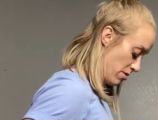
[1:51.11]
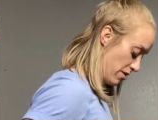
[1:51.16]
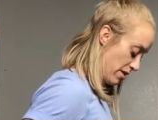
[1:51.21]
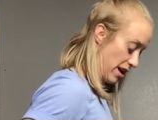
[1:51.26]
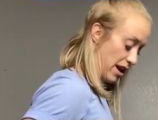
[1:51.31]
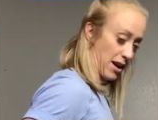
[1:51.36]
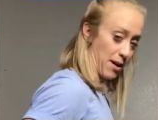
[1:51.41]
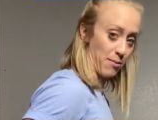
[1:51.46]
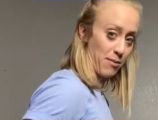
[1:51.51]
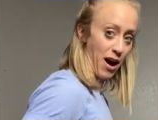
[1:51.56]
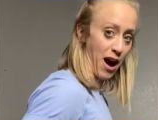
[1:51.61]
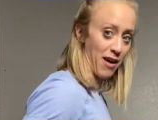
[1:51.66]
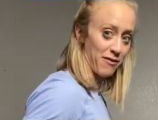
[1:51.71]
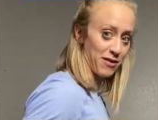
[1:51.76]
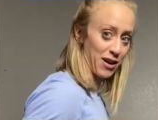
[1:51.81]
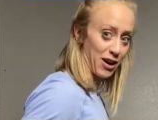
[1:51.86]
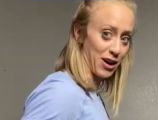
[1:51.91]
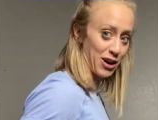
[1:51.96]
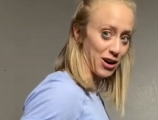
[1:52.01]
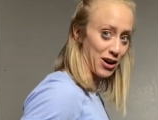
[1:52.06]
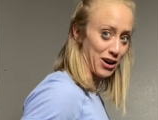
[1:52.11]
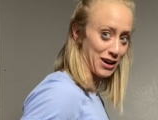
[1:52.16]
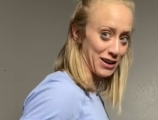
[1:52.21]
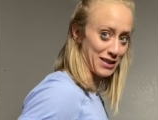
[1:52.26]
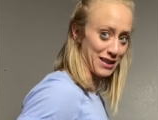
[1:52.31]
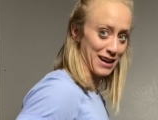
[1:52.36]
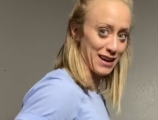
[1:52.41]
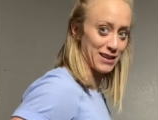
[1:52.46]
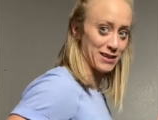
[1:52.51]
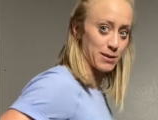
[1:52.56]
and I'm not very good at
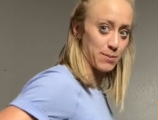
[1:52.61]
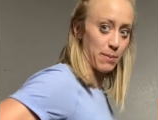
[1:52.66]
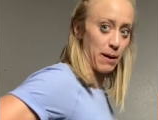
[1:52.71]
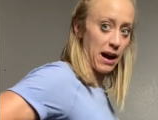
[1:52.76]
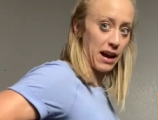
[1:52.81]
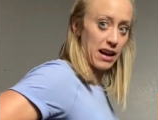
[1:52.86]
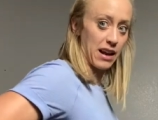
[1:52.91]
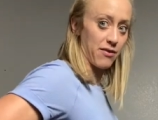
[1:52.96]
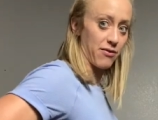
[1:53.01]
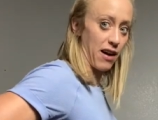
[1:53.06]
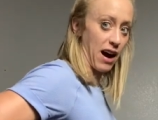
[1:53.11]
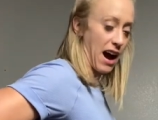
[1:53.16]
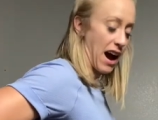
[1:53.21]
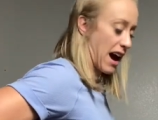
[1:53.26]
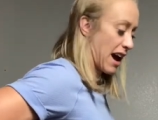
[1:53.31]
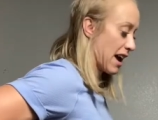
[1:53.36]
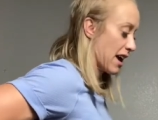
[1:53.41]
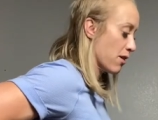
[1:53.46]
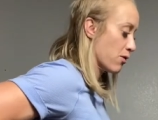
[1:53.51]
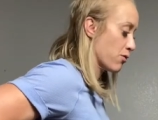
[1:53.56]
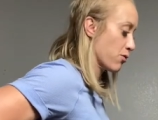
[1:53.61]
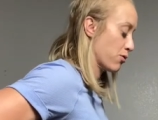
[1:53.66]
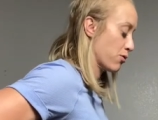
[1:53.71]
this, but if I,